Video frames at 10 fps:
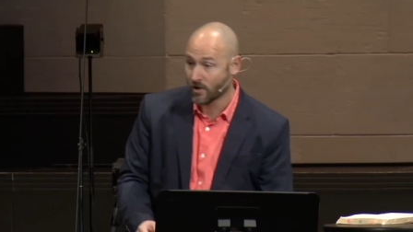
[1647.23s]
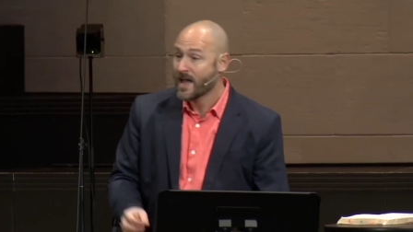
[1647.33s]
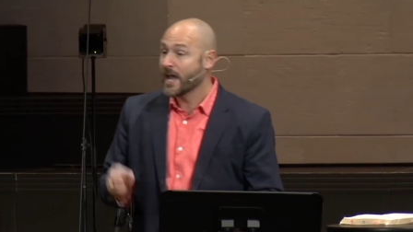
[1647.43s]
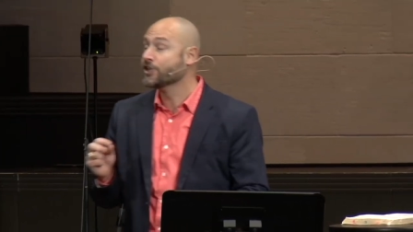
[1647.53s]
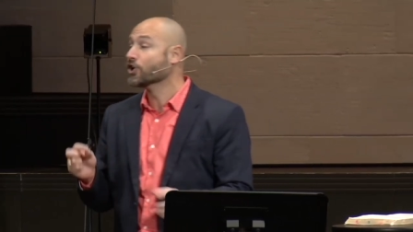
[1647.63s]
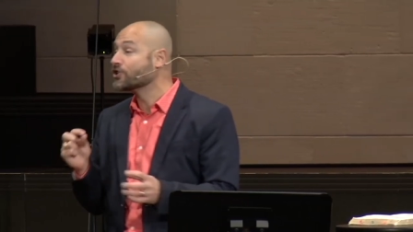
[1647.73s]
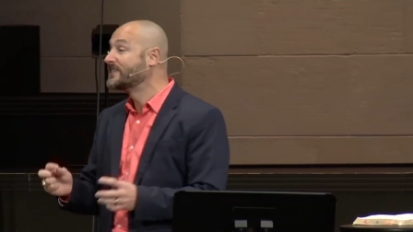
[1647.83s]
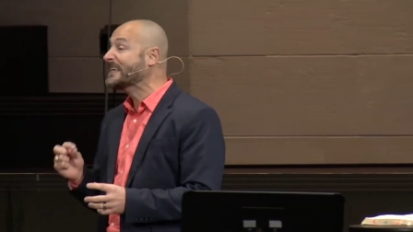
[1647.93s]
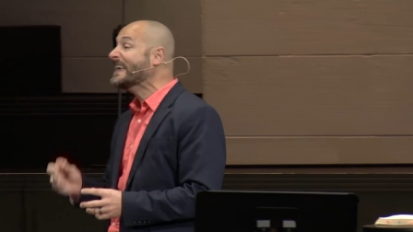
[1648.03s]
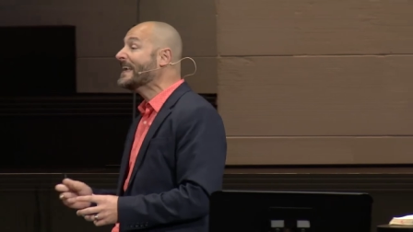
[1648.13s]
And your
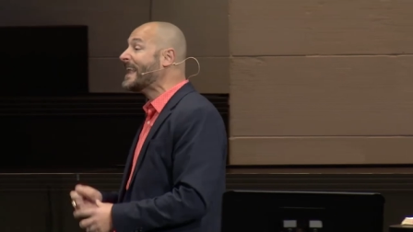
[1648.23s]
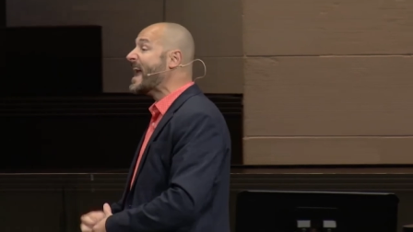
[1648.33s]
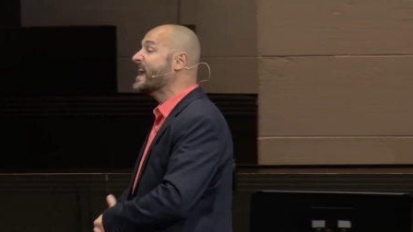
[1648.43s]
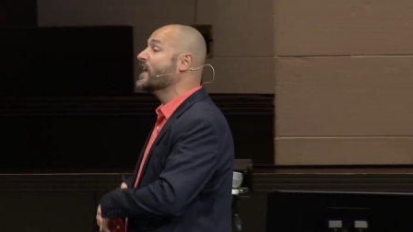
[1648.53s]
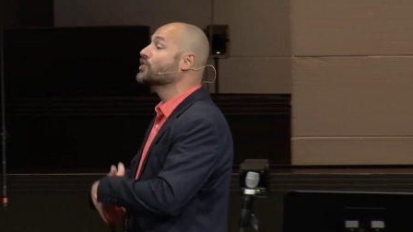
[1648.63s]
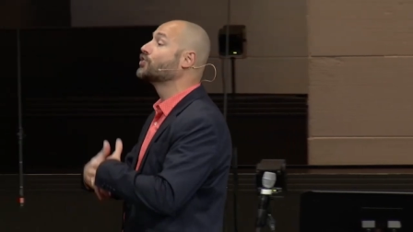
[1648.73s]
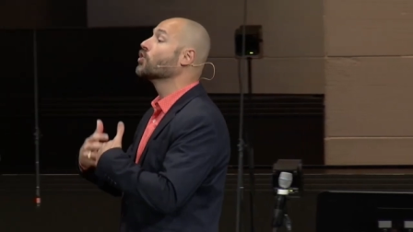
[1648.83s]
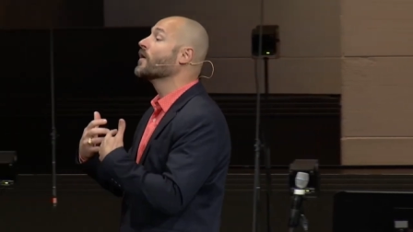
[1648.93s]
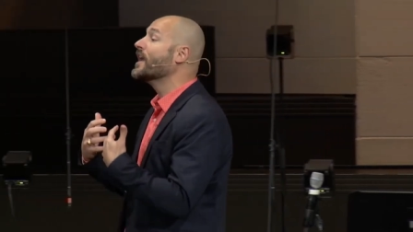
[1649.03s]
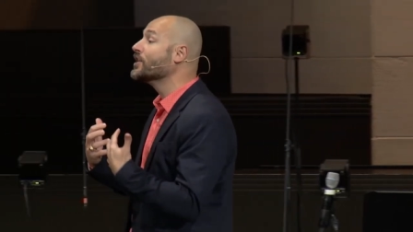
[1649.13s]
DNA is
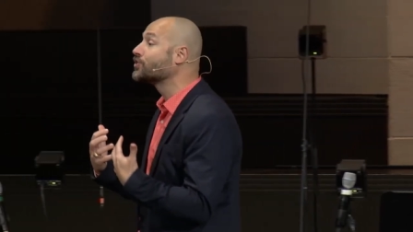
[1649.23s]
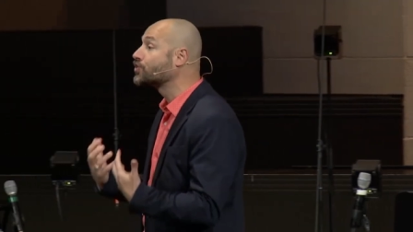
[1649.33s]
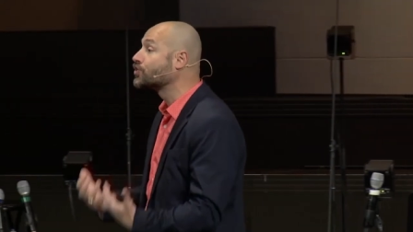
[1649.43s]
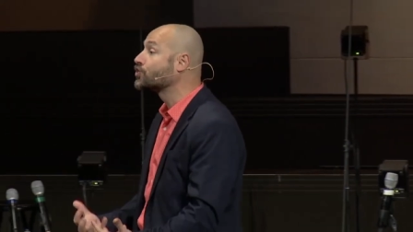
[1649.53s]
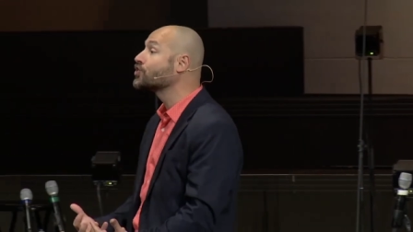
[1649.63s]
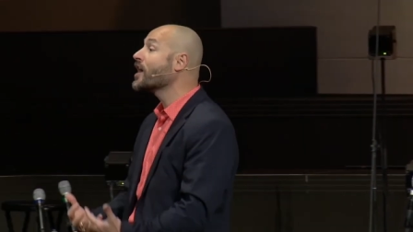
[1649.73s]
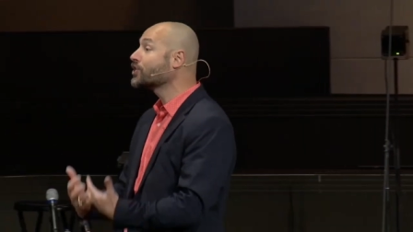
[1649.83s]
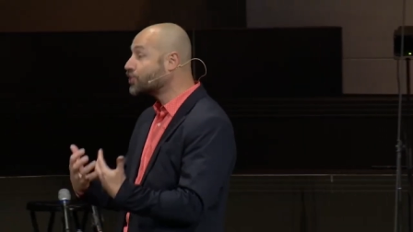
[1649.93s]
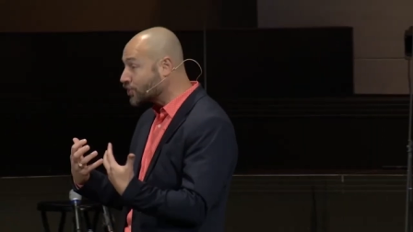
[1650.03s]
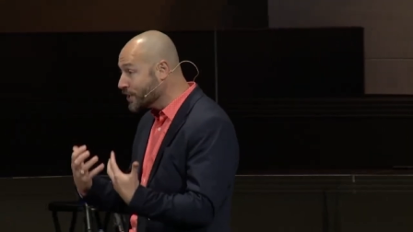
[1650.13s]
your
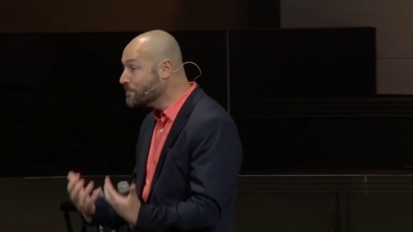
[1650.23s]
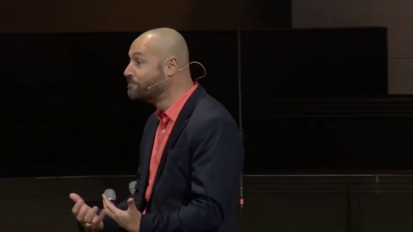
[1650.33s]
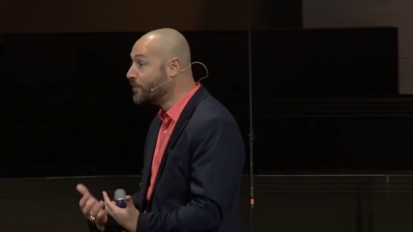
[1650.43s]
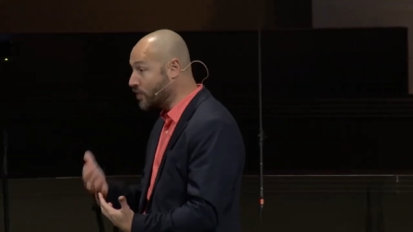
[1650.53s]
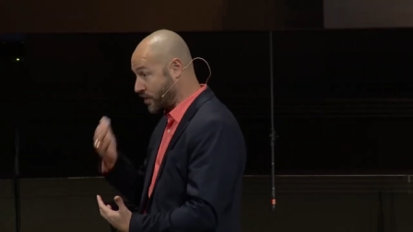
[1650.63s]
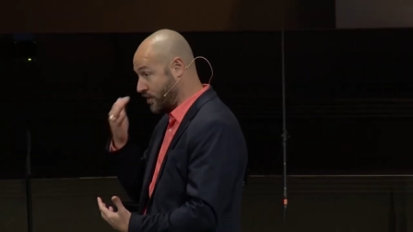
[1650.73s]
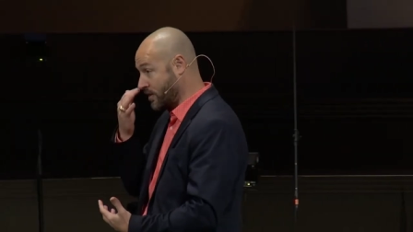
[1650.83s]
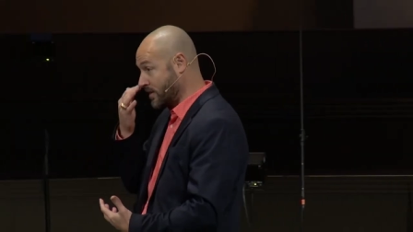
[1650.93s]
instruction book